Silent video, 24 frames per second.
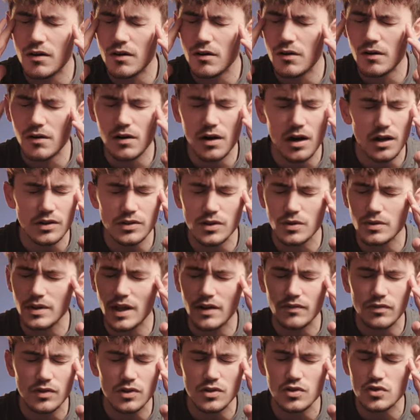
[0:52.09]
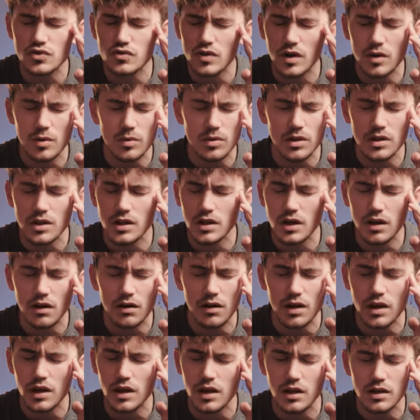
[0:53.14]
oh, I don't have control of the
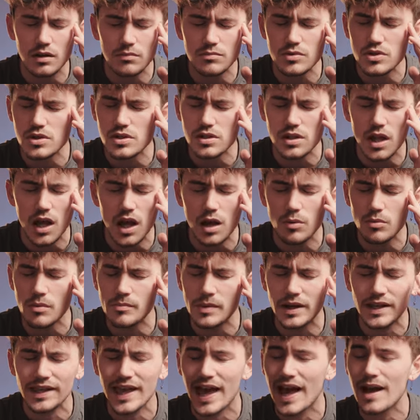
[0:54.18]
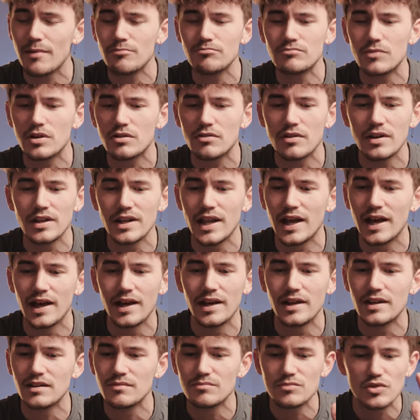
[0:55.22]
lighting, I'm just there with my camera and
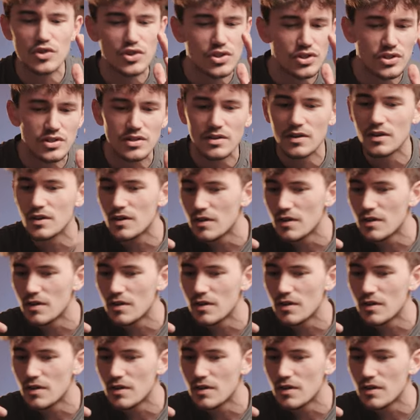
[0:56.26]
that, and I'm just...